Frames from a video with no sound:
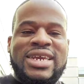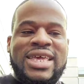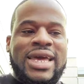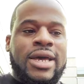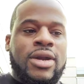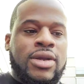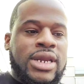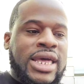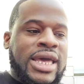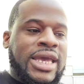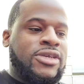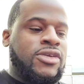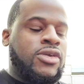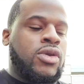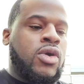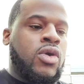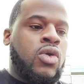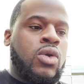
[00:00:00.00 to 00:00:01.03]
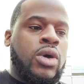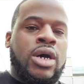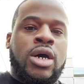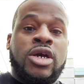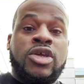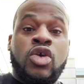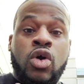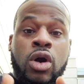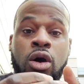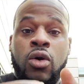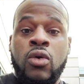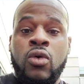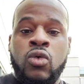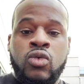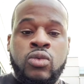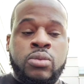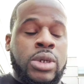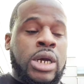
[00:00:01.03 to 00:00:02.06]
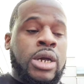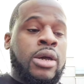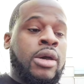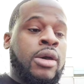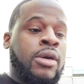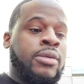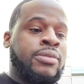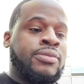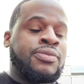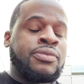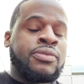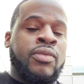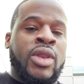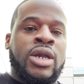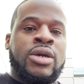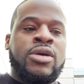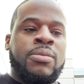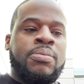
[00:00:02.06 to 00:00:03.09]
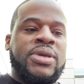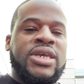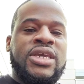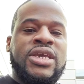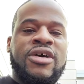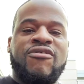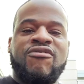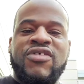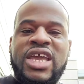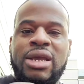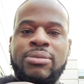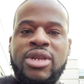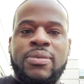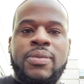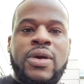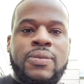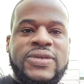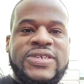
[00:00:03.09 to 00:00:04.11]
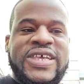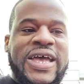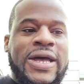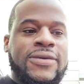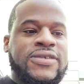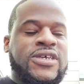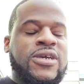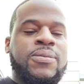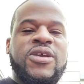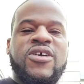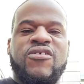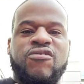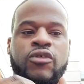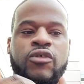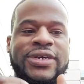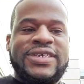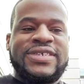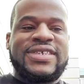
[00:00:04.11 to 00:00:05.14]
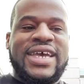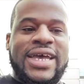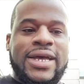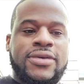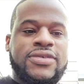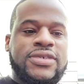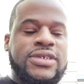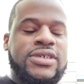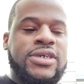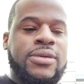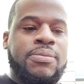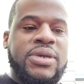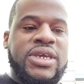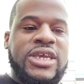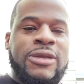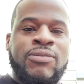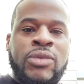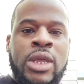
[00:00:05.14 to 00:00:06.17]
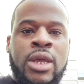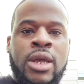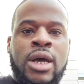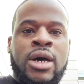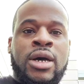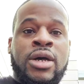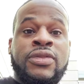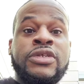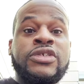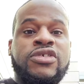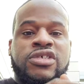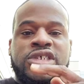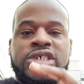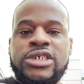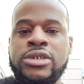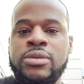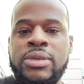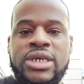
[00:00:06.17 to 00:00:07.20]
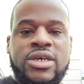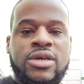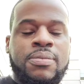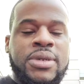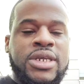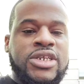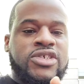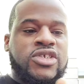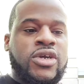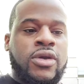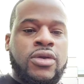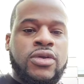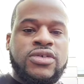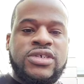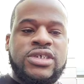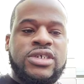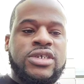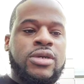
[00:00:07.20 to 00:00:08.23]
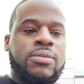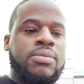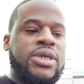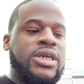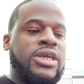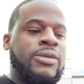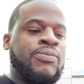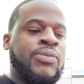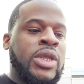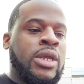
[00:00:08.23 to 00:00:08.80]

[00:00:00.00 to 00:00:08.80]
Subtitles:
that are like, your home. Could be a family member's house, could be a friend's house, it could be the gym, it could be the church, it could be